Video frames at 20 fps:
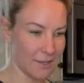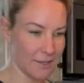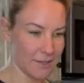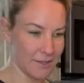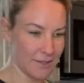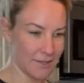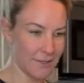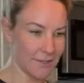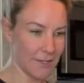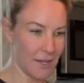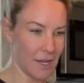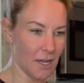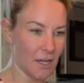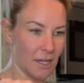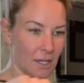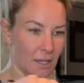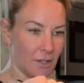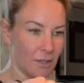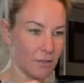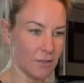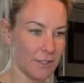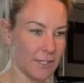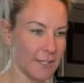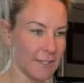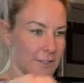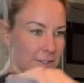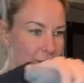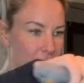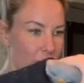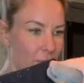So
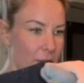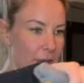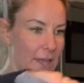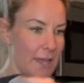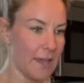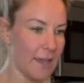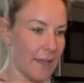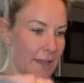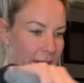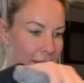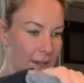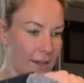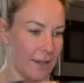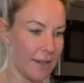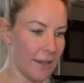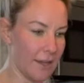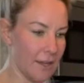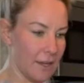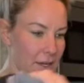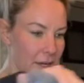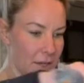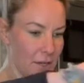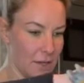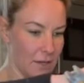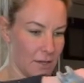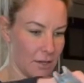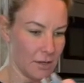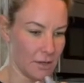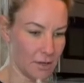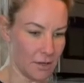let's go ahead
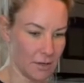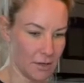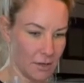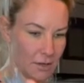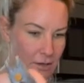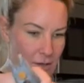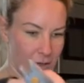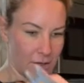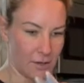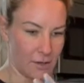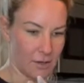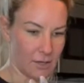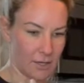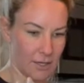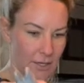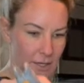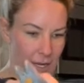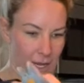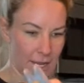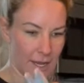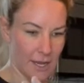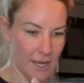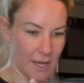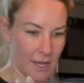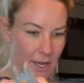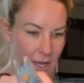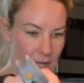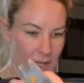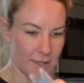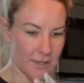and
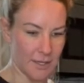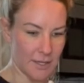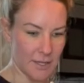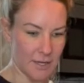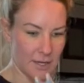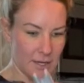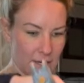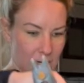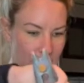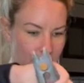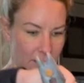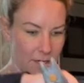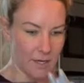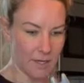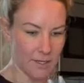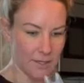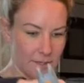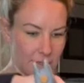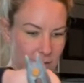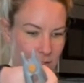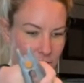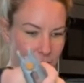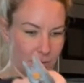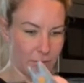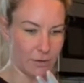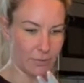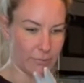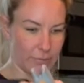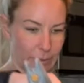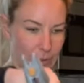add these to
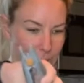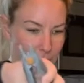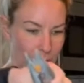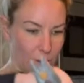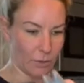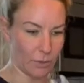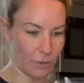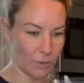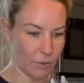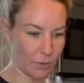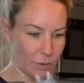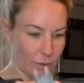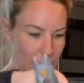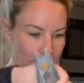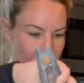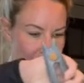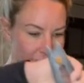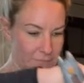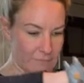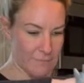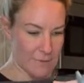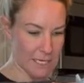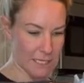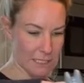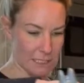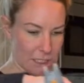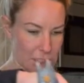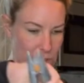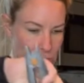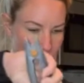our bowl of
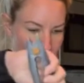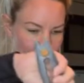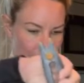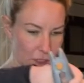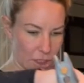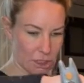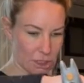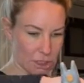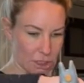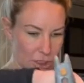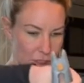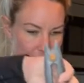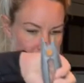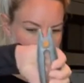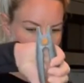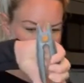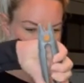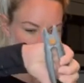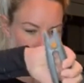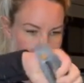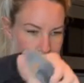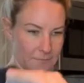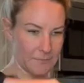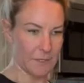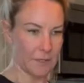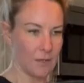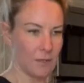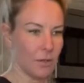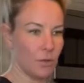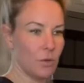mixture.
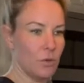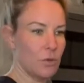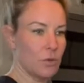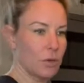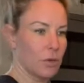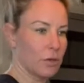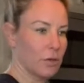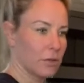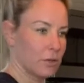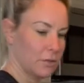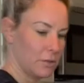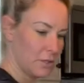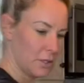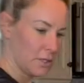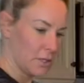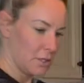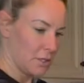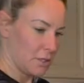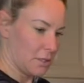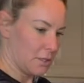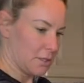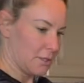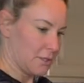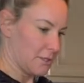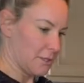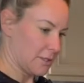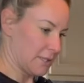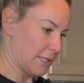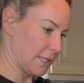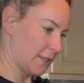Ooh,
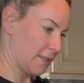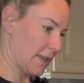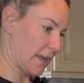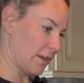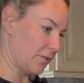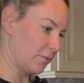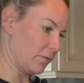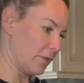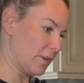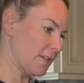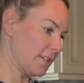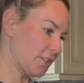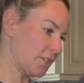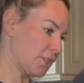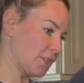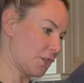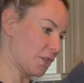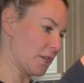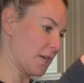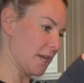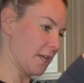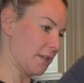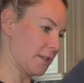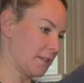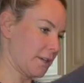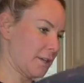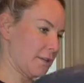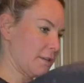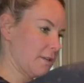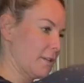get that wrist strength.
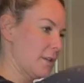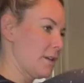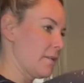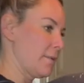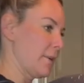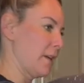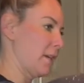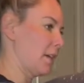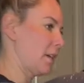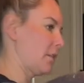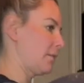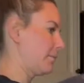There we go.